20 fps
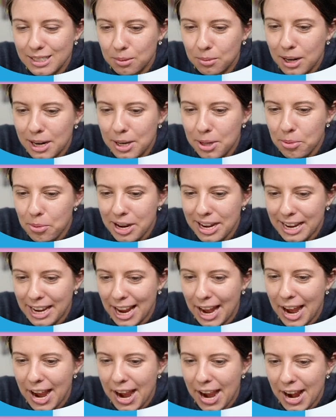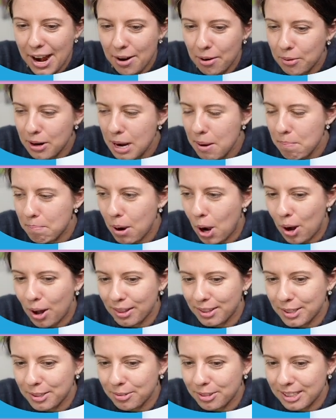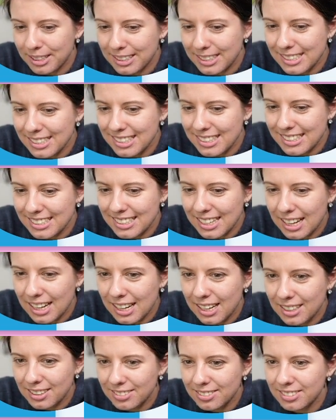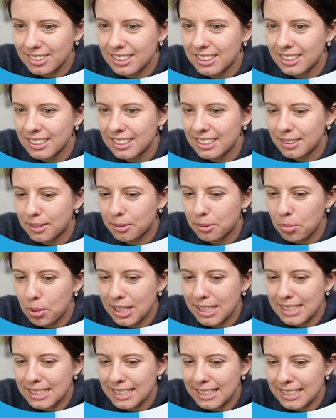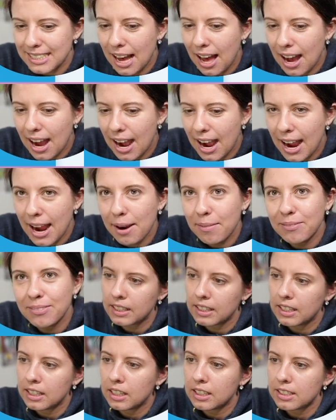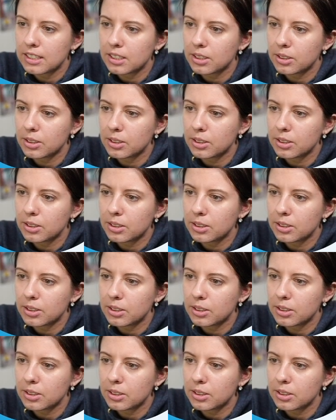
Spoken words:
Why do we care? Why bother with this stuff? We're wasting time. So